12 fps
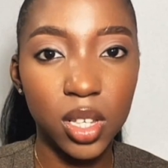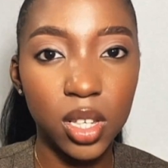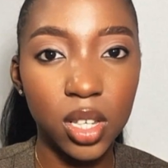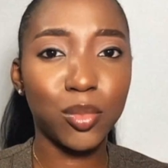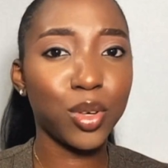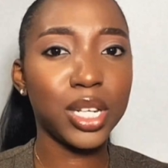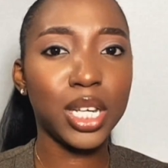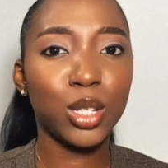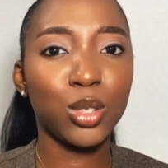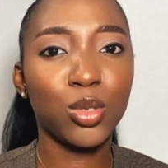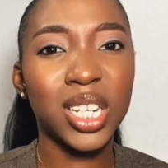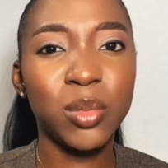I'm not really
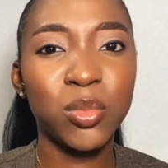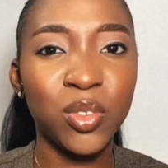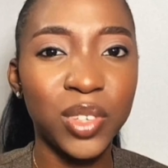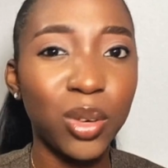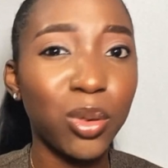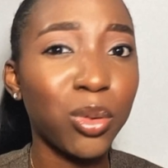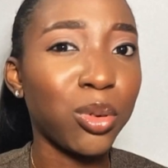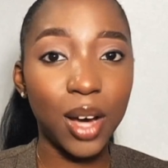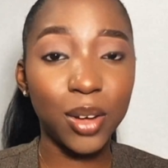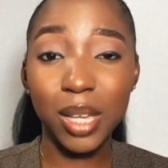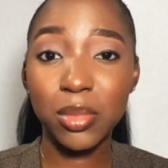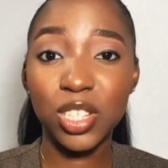enjoying the movie. Or I'll
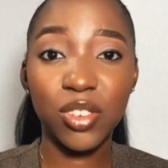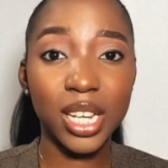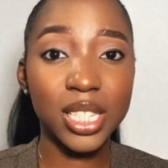then be trying